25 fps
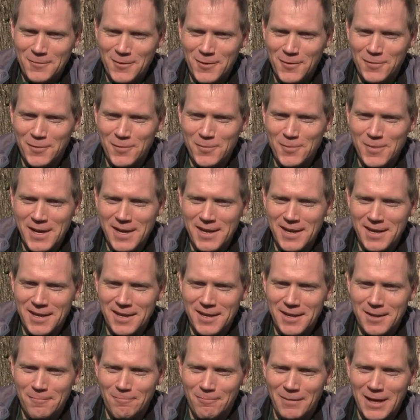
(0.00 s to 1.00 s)
Well, from
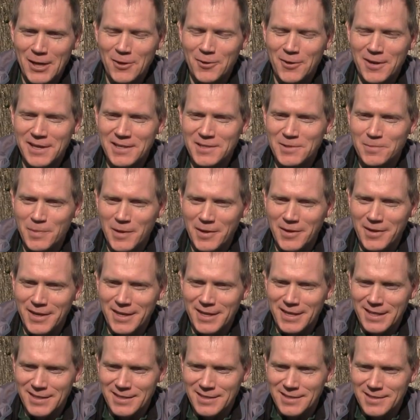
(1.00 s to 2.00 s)
my own
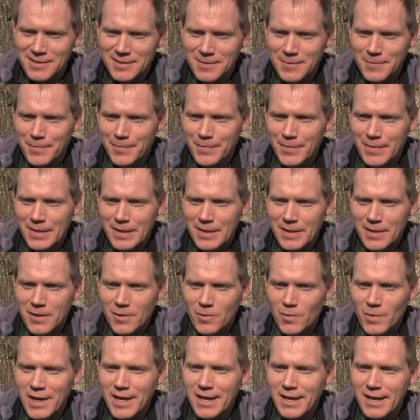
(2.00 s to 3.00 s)
experience,
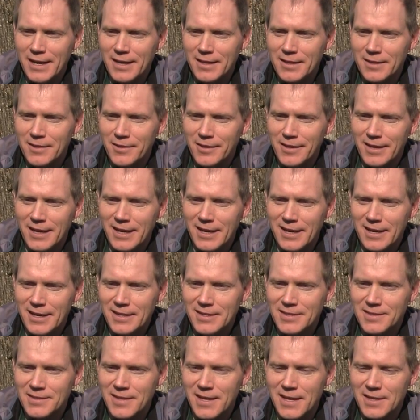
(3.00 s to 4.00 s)
the way I look at it
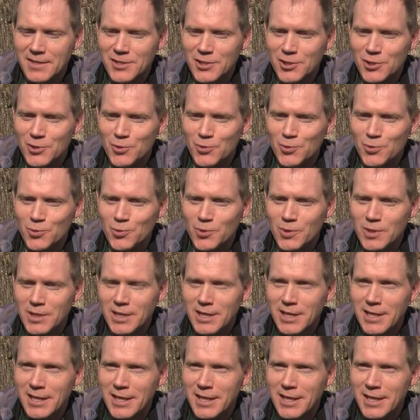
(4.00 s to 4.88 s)
is that you